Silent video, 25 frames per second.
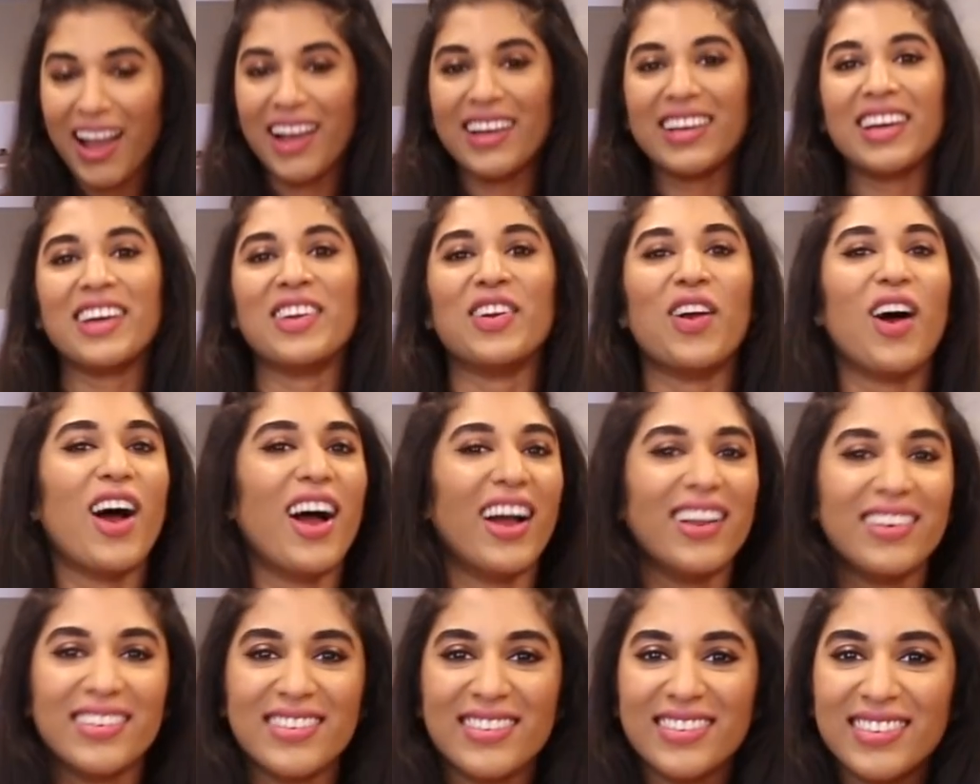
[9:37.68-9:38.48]
I
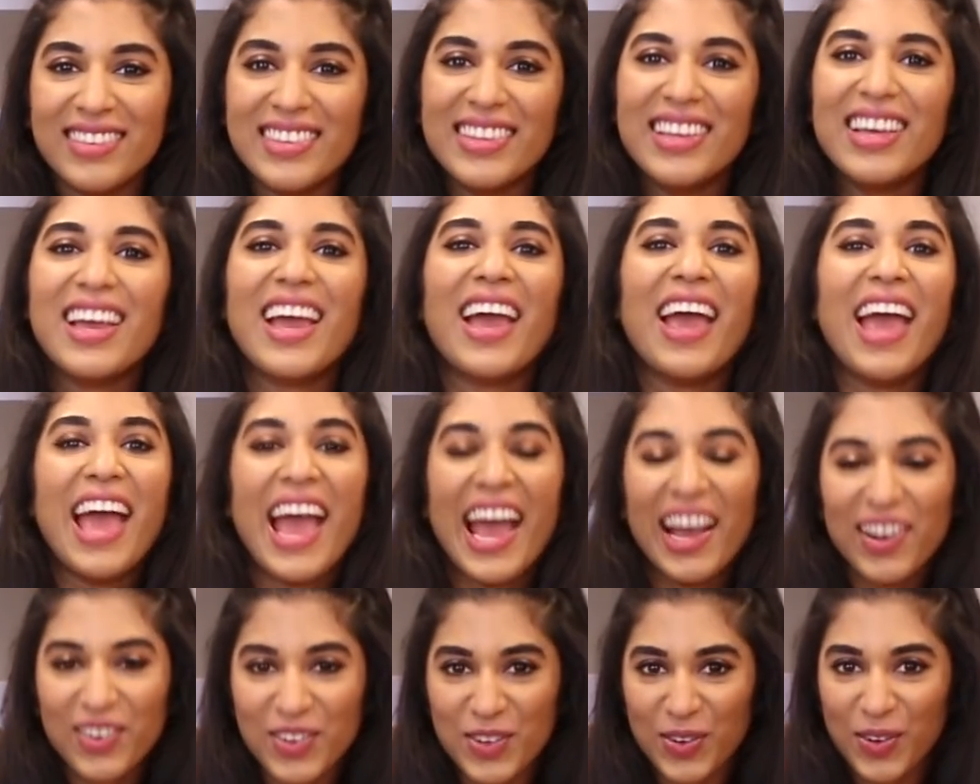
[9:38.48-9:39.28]
cannot
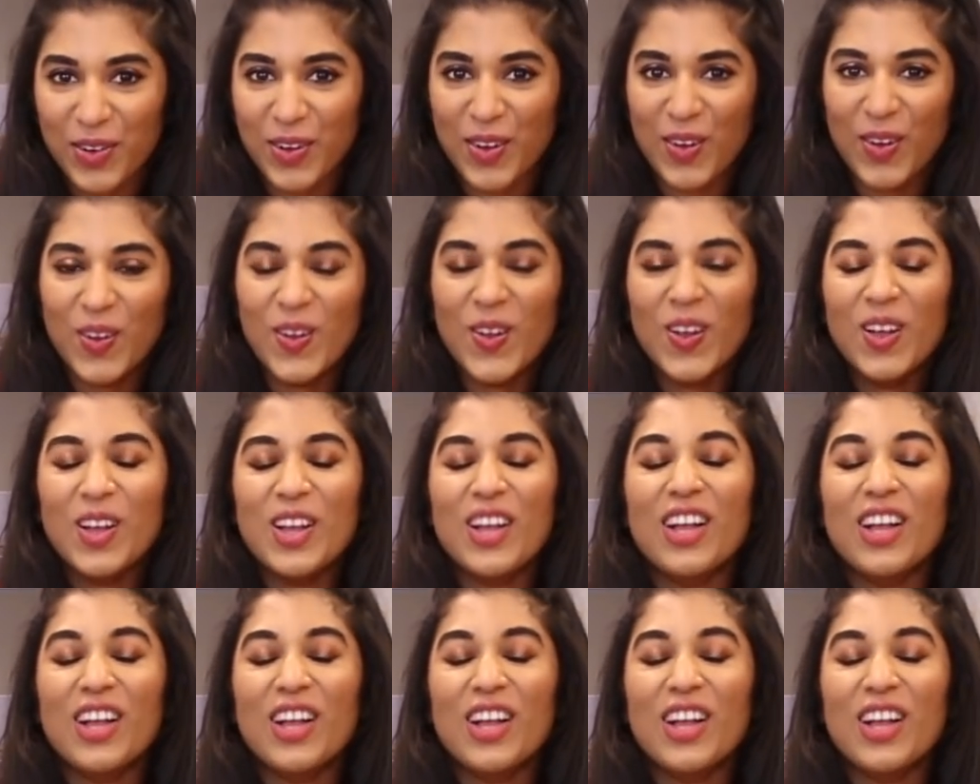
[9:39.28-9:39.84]
handle.